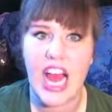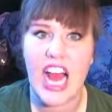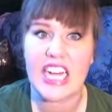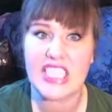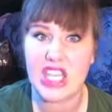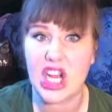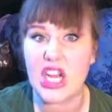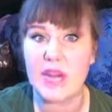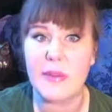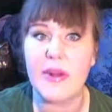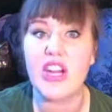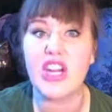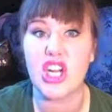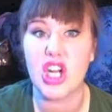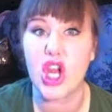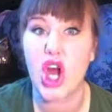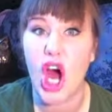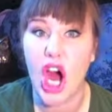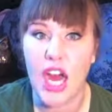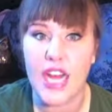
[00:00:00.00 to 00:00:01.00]
I talk about it
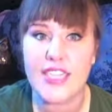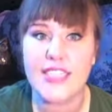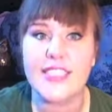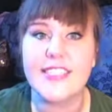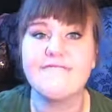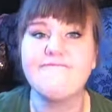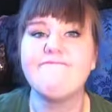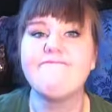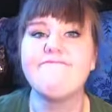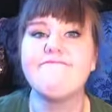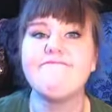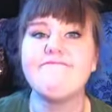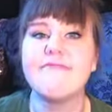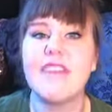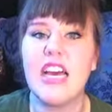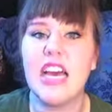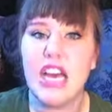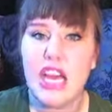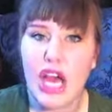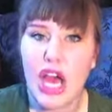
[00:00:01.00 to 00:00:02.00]
a lot.
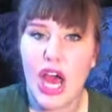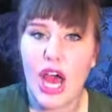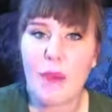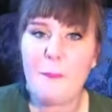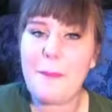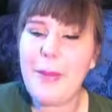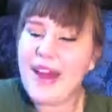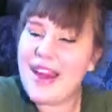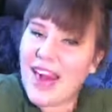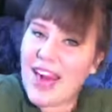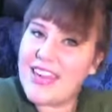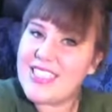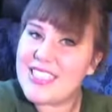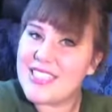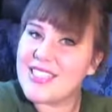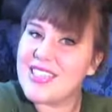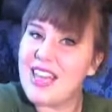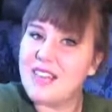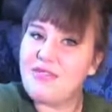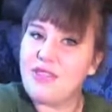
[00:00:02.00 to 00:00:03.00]
But I
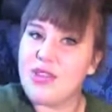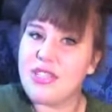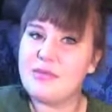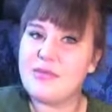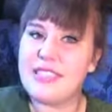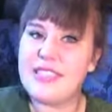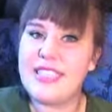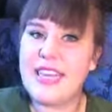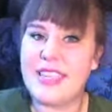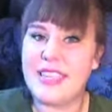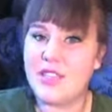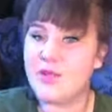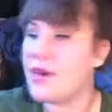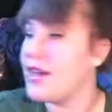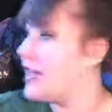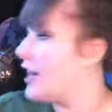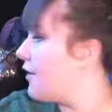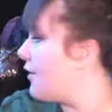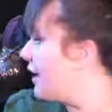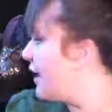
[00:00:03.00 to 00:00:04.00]
just love Christmas scents.
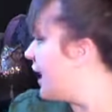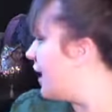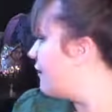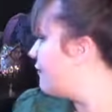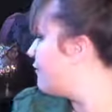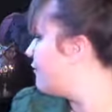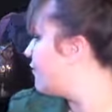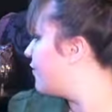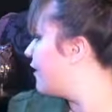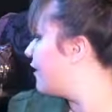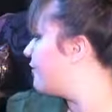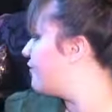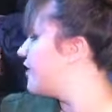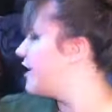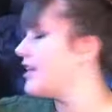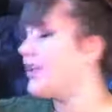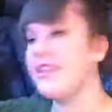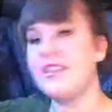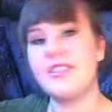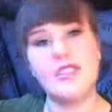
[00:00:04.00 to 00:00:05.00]
Right now I have the
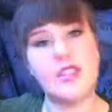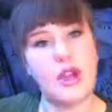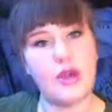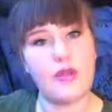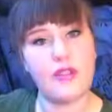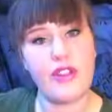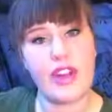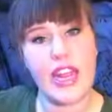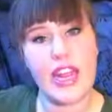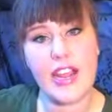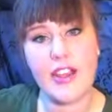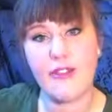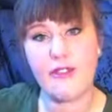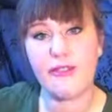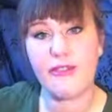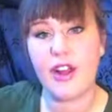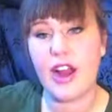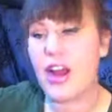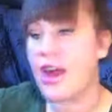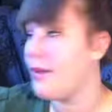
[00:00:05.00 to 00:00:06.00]
Vanilla Snowflake
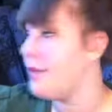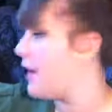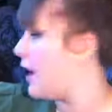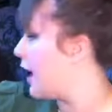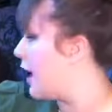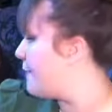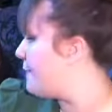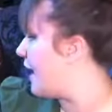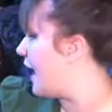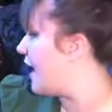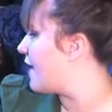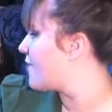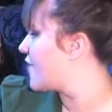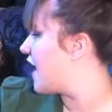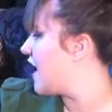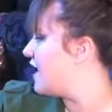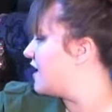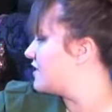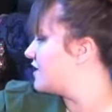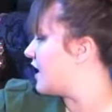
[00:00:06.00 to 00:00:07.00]
from A
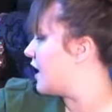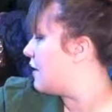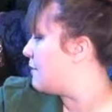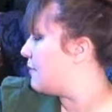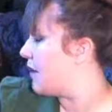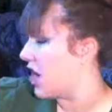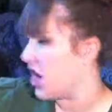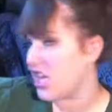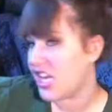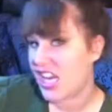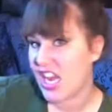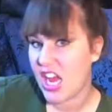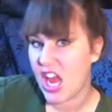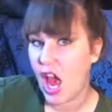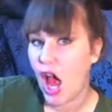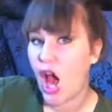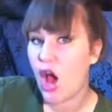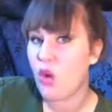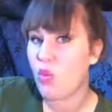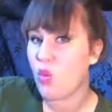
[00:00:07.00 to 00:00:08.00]
Bath and a Body
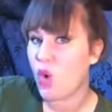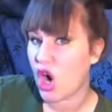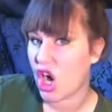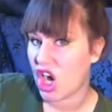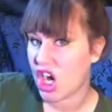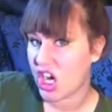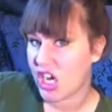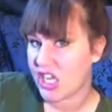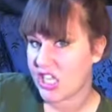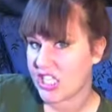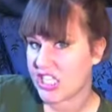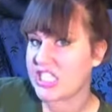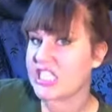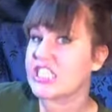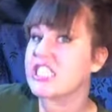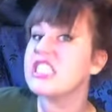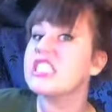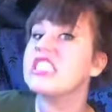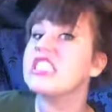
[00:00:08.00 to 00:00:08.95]
uh, Works.